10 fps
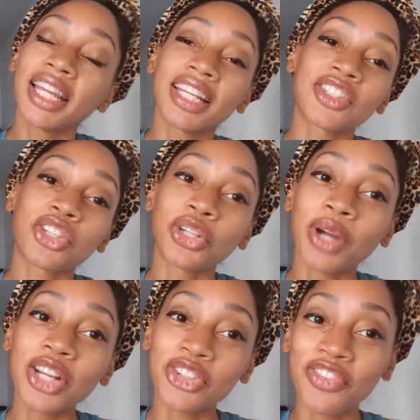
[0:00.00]
It's
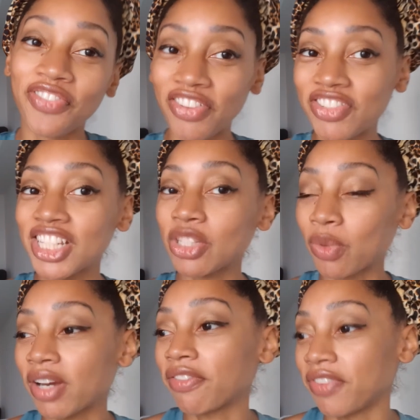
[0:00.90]
250
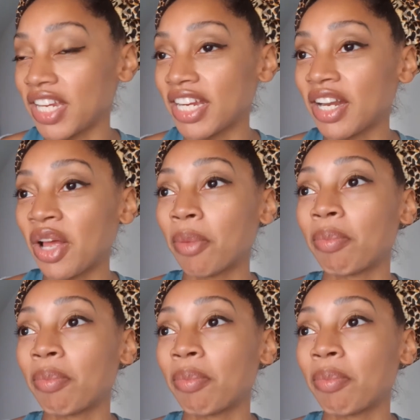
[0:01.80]
square feet,